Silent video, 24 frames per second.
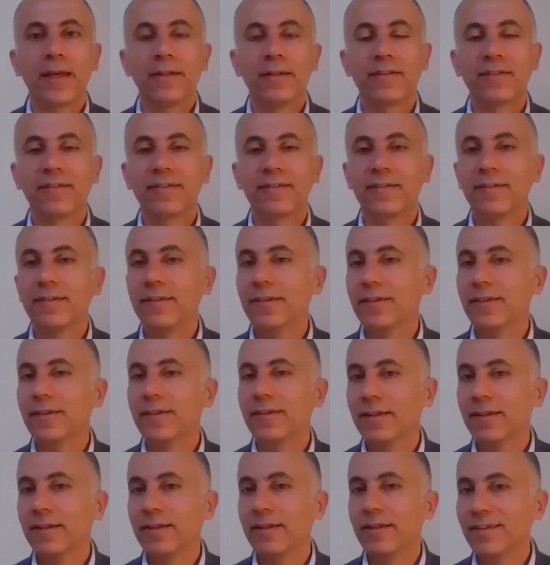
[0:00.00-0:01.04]
it's,
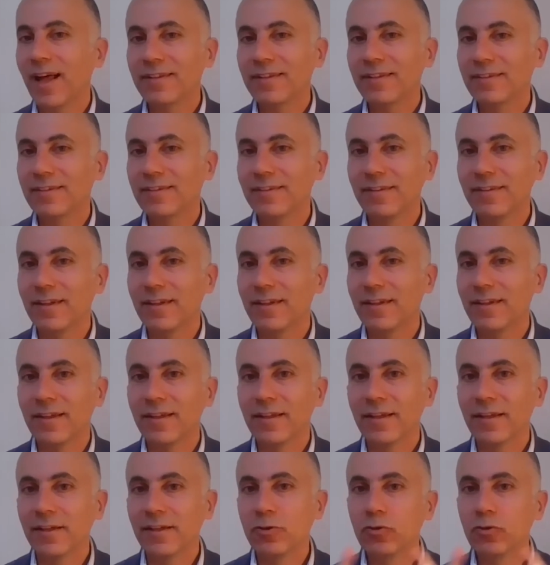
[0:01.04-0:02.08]
it's not,
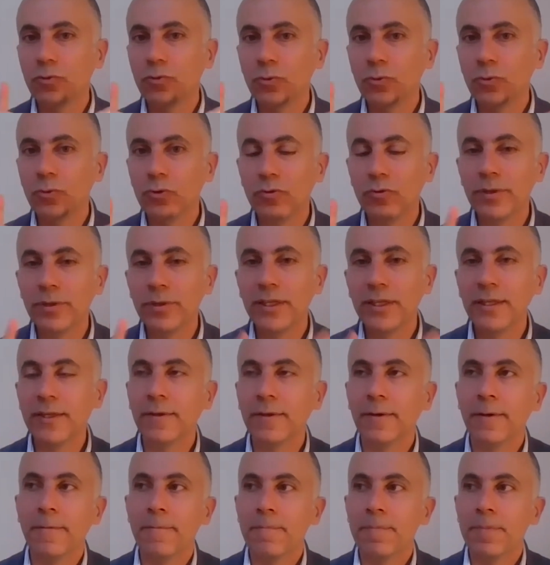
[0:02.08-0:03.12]
uh, it would
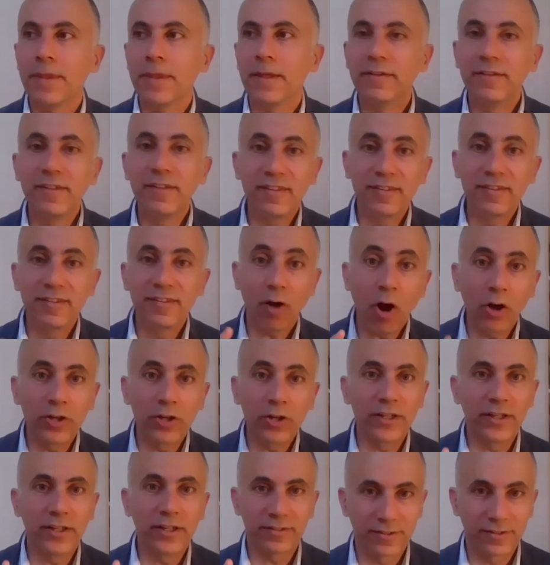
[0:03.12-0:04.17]
be
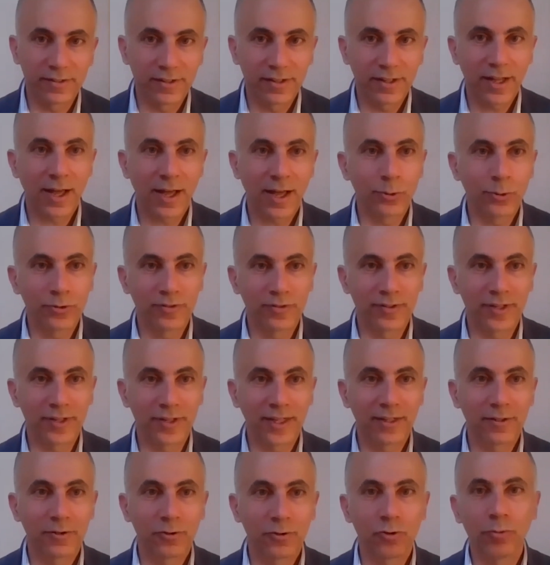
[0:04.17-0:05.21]
dishonest, I would
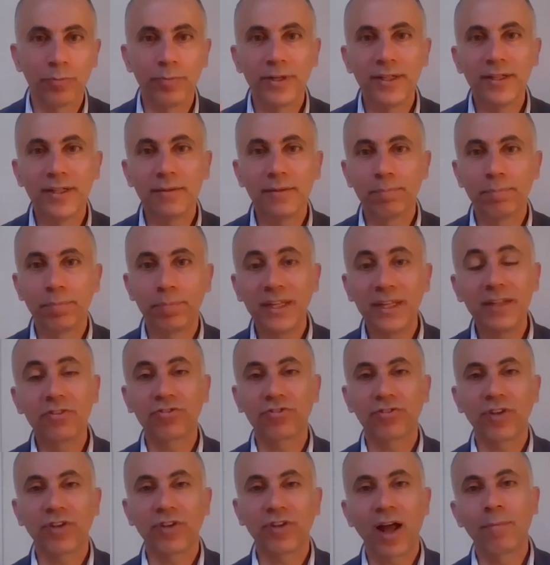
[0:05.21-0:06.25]
say, to pre
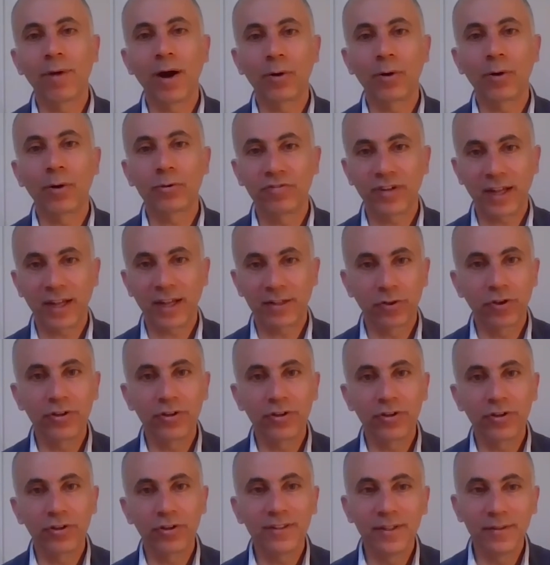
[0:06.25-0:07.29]
preach about
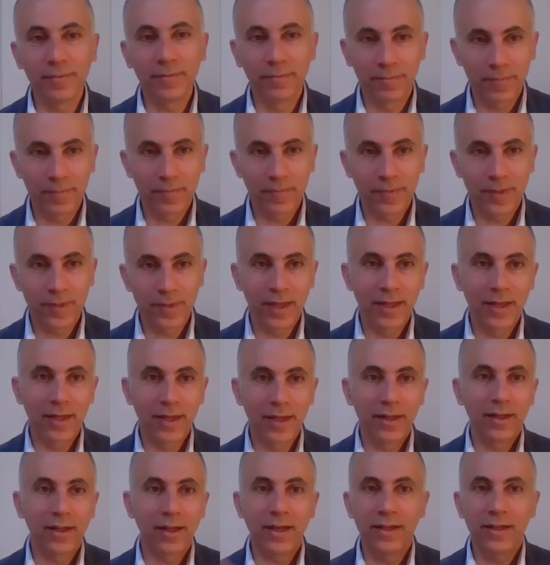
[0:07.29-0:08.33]
fraternity,
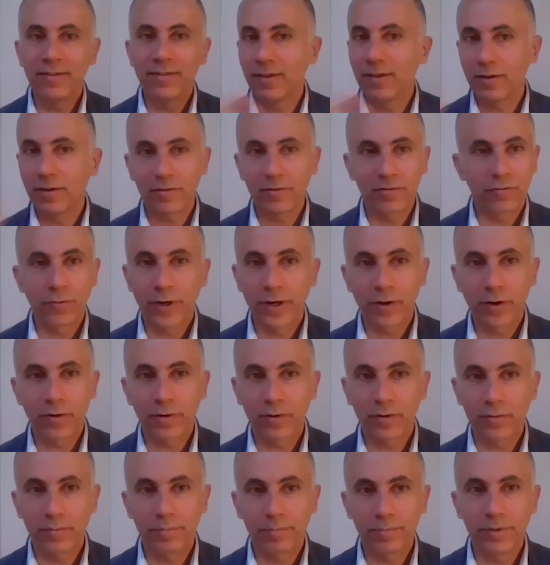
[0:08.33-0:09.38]
either if
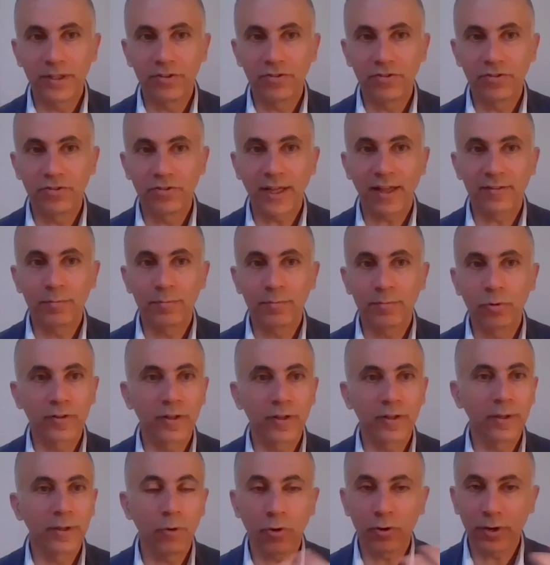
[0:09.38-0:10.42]
we're preaching as
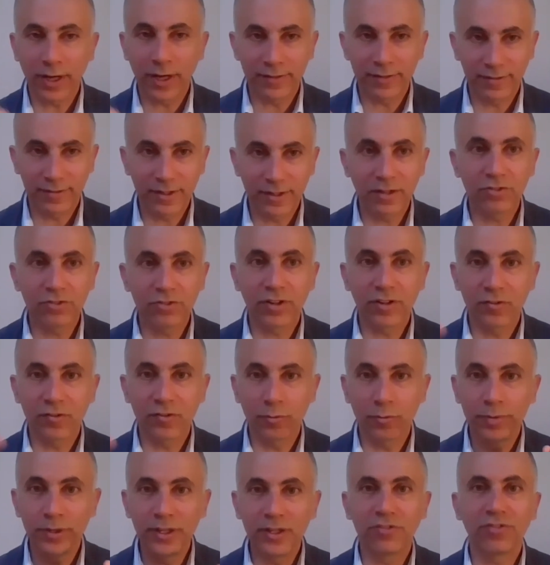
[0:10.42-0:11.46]
Muslim or as Christian,
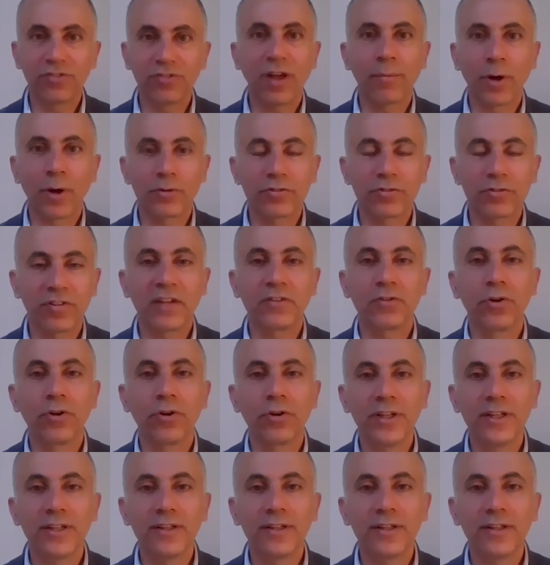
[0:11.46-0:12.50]
to preach about
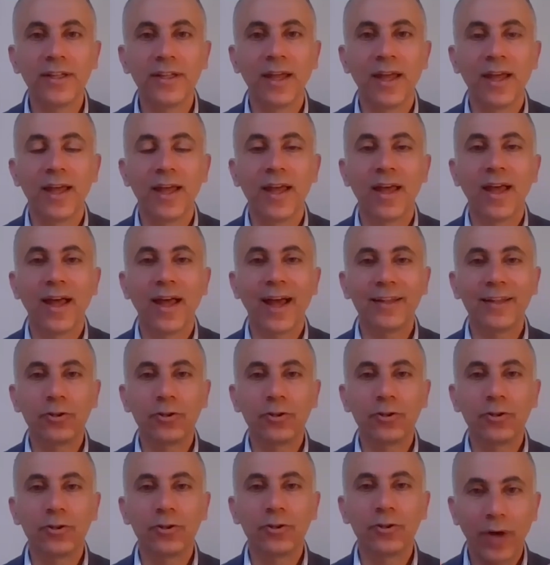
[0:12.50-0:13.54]
fraternity
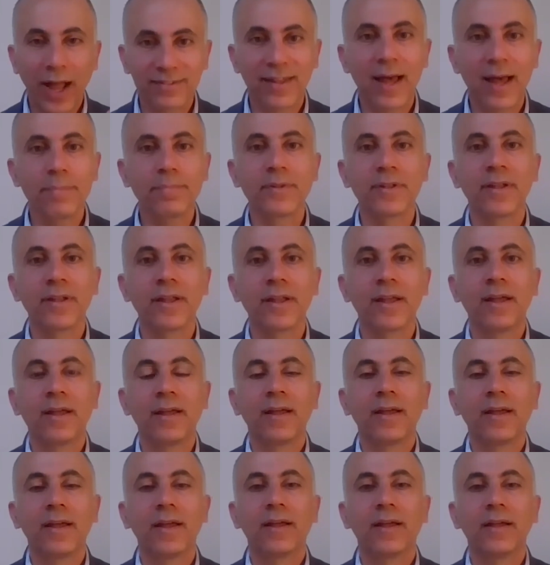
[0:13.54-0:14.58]
and to accept
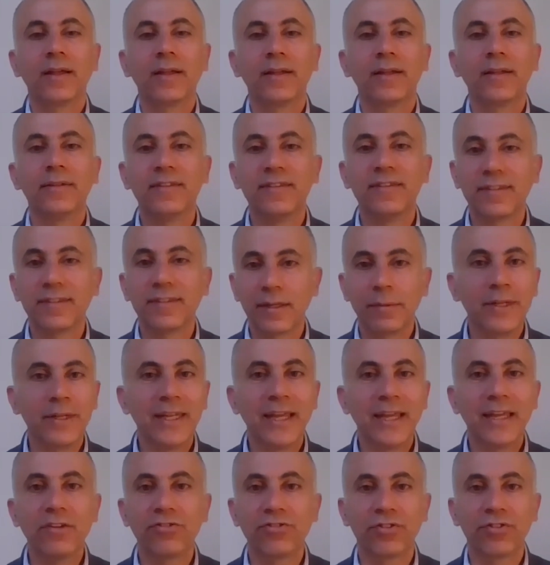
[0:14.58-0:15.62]
Uh,
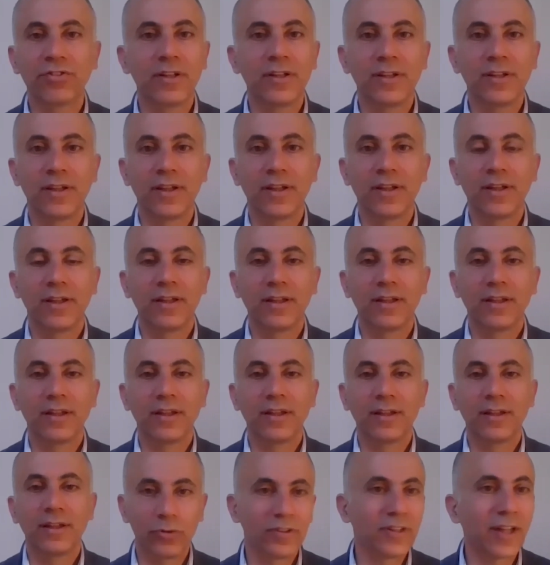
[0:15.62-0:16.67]
discrimination
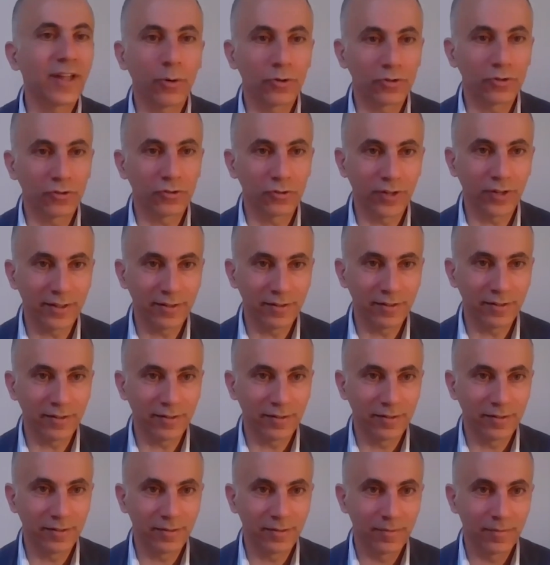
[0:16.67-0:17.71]
within our
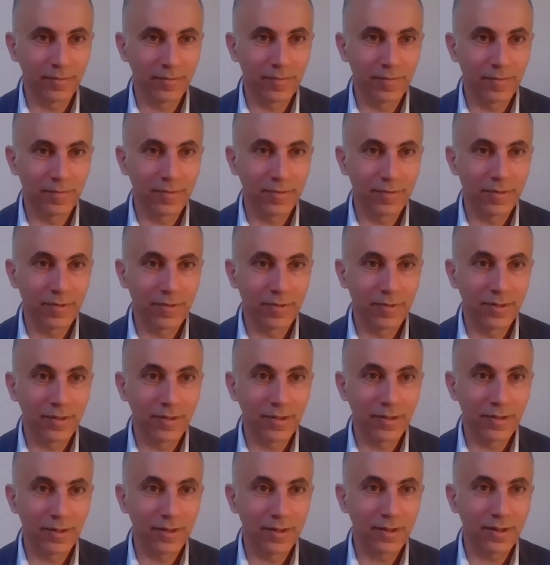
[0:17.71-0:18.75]
societies. Mm-hmm.
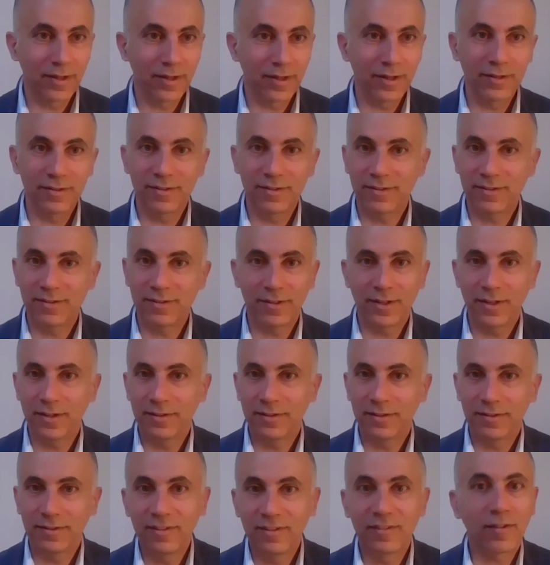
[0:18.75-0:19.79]
it,
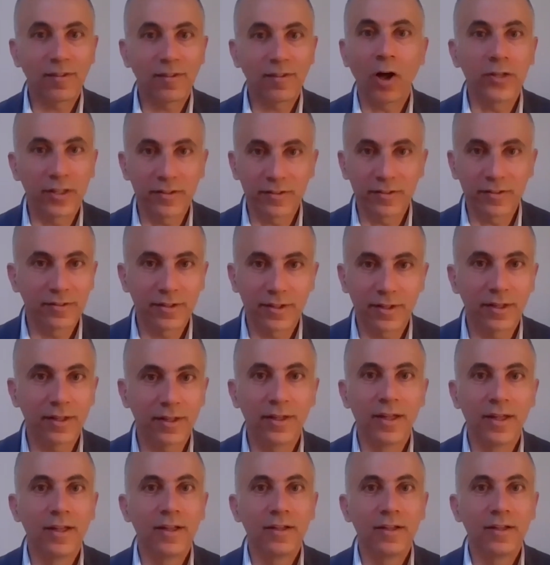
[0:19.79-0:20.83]
it's dishonest,
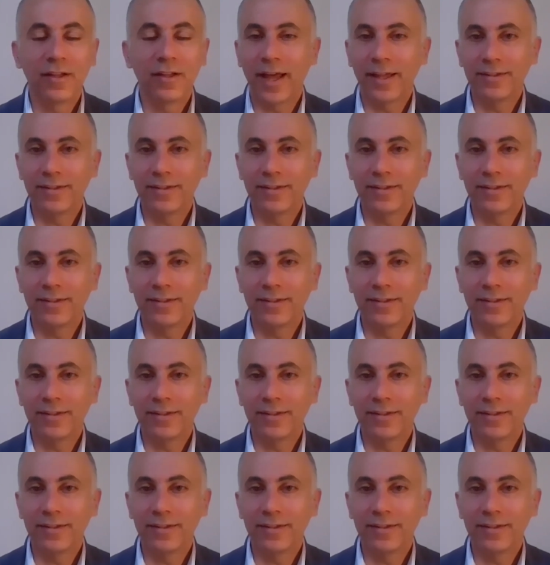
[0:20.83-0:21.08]
uh,